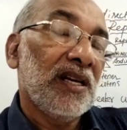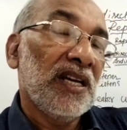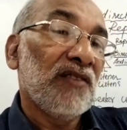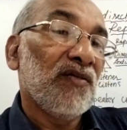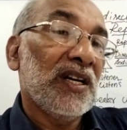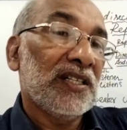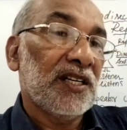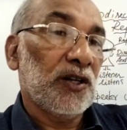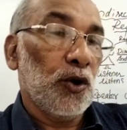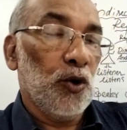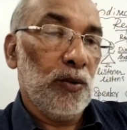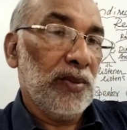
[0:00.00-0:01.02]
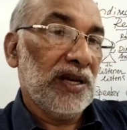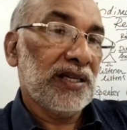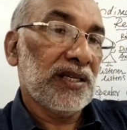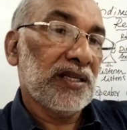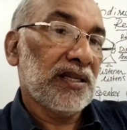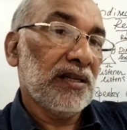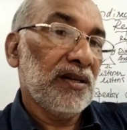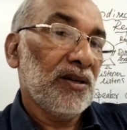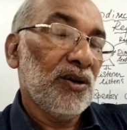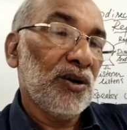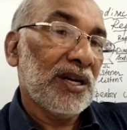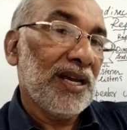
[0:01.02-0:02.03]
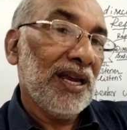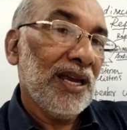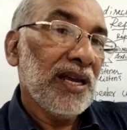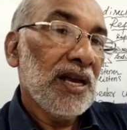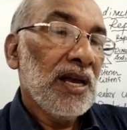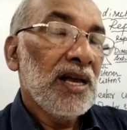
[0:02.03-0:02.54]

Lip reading: inverted commas. Okay?